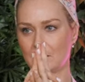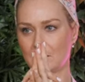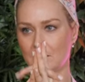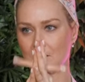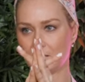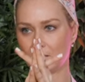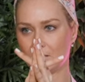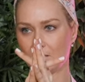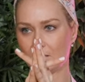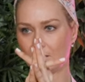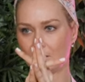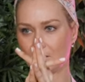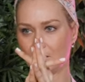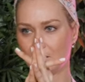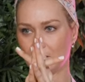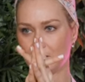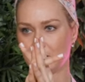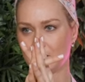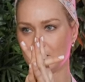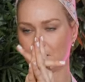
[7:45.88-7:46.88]
Middle fingers.
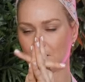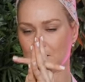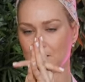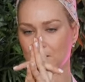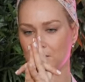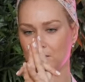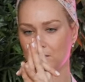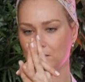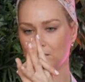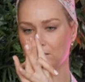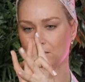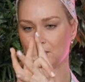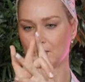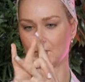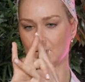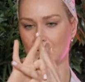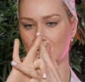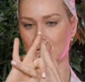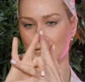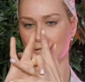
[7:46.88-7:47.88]

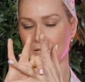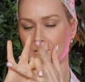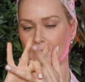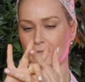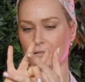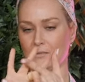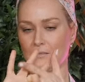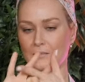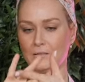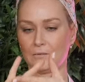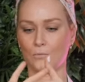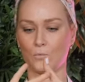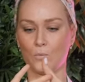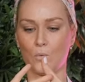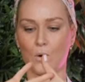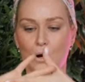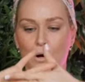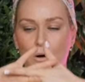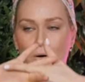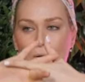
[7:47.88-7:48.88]
Her.
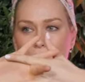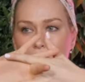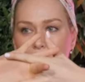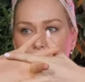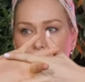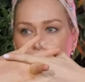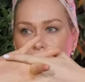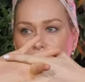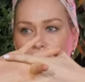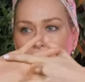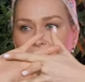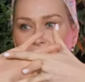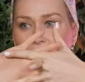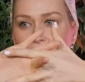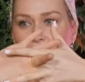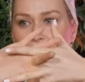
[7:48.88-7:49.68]
Whoa. And it's a